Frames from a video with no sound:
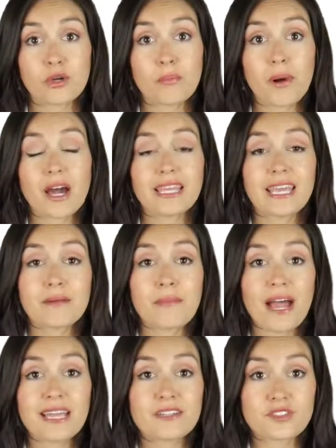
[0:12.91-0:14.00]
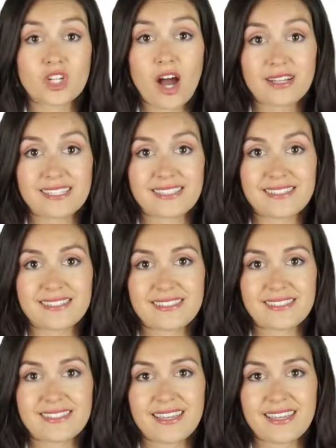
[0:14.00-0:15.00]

your body and mind of toxins.